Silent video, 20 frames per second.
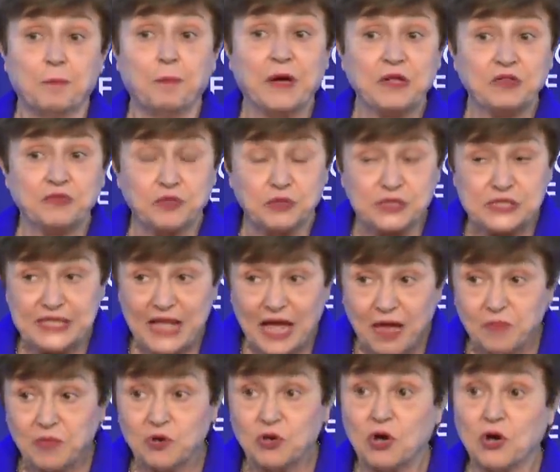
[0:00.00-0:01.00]
But for
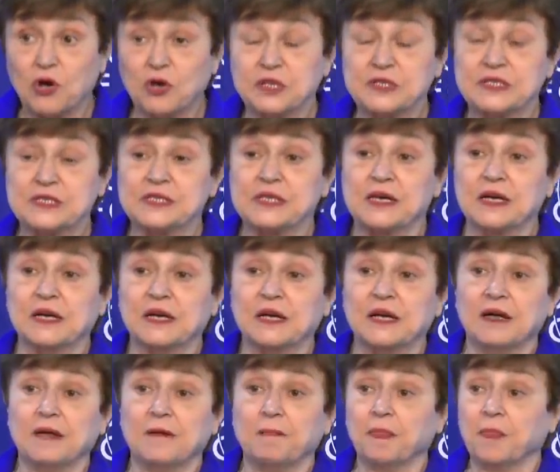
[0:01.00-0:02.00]
stable coins,
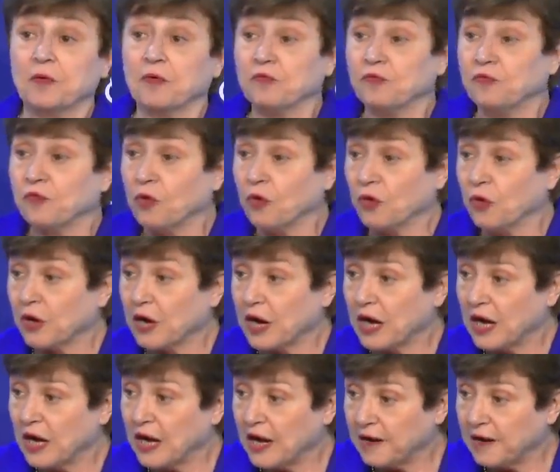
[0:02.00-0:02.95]
for